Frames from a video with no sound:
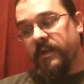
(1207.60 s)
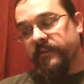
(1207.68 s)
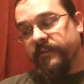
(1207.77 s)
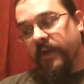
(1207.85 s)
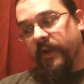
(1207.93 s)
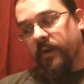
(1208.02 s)

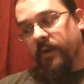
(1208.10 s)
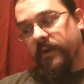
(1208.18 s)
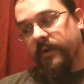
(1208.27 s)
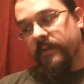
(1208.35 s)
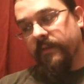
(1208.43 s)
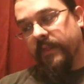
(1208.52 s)
So
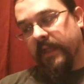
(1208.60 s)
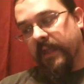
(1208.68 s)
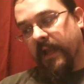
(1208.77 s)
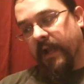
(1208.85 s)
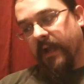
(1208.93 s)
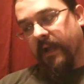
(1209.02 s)

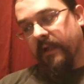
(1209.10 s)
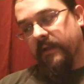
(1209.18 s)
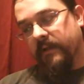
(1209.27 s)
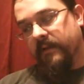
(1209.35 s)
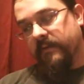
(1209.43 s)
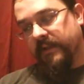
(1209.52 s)
they
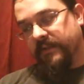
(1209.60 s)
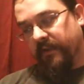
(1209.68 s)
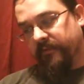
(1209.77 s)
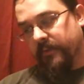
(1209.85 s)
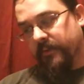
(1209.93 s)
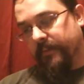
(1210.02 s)

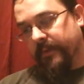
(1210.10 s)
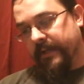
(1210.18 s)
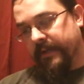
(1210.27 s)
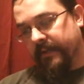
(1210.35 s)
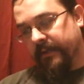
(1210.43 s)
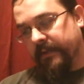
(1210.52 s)
tussle with one
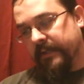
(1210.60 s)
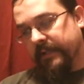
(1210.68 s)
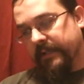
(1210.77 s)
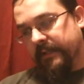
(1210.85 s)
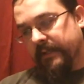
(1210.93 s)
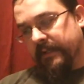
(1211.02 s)
another,
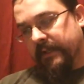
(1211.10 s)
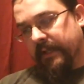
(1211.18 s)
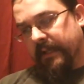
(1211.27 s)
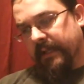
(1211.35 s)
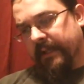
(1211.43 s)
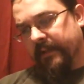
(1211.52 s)

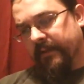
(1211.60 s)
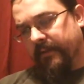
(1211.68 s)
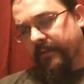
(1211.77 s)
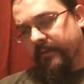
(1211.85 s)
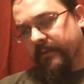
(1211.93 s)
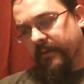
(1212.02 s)

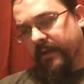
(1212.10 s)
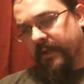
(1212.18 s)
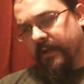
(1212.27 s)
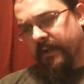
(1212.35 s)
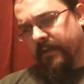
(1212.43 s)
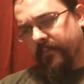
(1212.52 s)
and
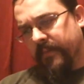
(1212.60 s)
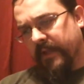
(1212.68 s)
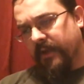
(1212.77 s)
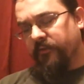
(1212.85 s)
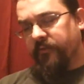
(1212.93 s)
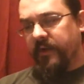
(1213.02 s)

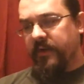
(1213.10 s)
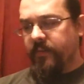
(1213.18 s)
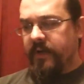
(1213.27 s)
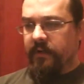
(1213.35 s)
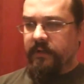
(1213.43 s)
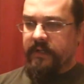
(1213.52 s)
it goes very
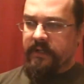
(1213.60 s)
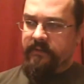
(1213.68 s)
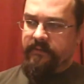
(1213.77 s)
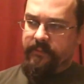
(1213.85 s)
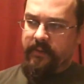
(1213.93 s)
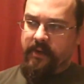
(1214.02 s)
well
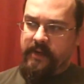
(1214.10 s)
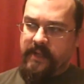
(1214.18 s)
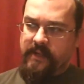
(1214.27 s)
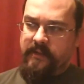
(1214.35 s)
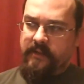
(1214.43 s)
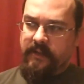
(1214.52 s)
for the
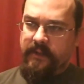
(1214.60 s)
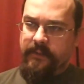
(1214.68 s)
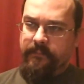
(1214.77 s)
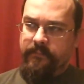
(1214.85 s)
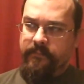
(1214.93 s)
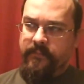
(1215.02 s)
party.
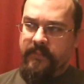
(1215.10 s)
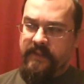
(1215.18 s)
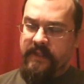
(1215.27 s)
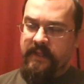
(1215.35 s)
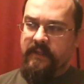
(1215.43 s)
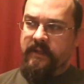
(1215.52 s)
I
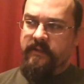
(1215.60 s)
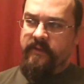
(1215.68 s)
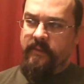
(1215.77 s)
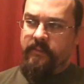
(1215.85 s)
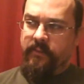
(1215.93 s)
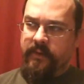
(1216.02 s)
think at
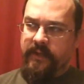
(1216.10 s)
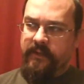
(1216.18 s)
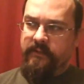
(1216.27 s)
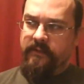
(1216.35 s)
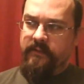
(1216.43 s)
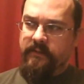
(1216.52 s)
some
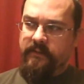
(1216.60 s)
point